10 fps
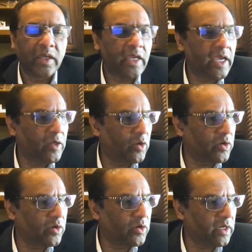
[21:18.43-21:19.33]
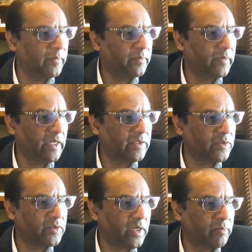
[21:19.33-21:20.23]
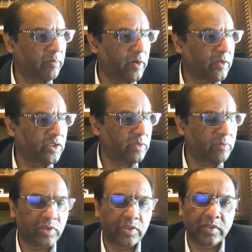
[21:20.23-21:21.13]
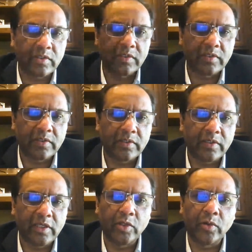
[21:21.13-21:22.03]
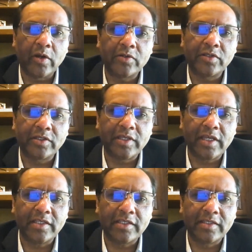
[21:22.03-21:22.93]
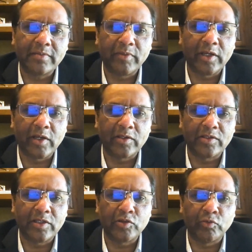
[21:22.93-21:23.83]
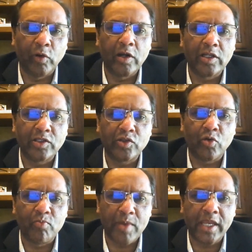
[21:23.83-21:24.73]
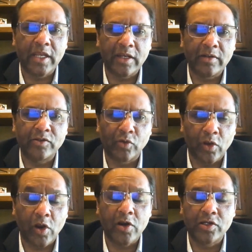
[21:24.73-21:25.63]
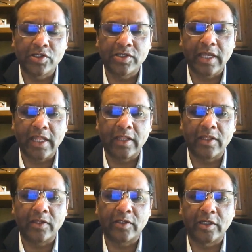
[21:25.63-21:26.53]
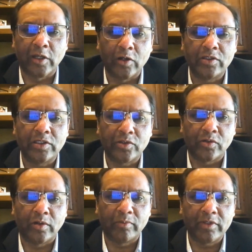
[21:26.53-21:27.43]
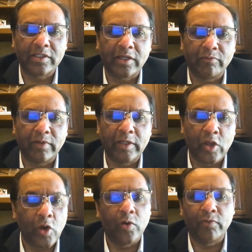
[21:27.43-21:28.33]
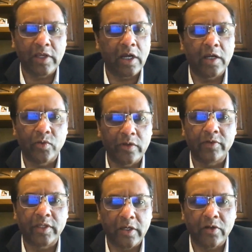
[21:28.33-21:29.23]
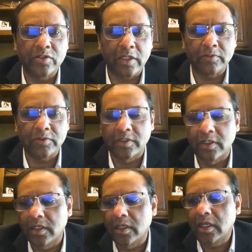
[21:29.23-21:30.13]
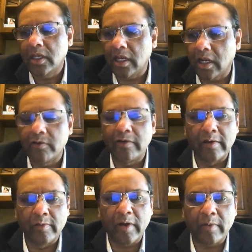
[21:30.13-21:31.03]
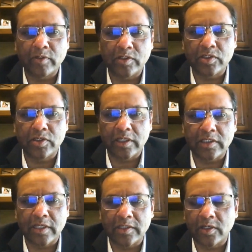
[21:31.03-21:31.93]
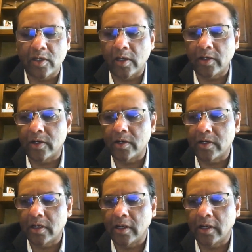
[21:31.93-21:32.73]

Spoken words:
Yeah, look, as you said, partnership is key to our success because this world is so big and so large and the technology is so complex that we know we can't do everything ourselves. And our value proposition, as I said earlier,